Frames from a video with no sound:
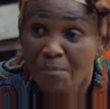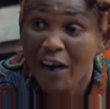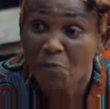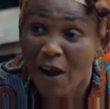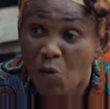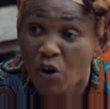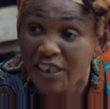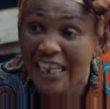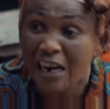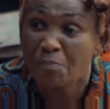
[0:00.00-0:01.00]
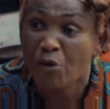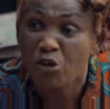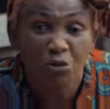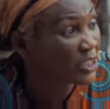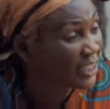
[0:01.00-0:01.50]
Mark my words, that
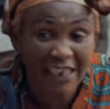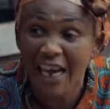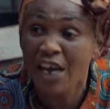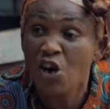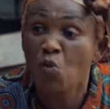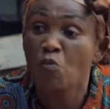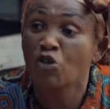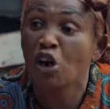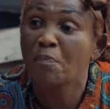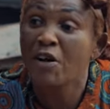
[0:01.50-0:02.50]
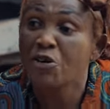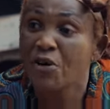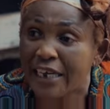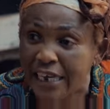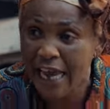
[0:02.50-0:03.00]
boy you see here will not marry
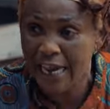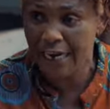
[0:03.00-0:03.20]
you again.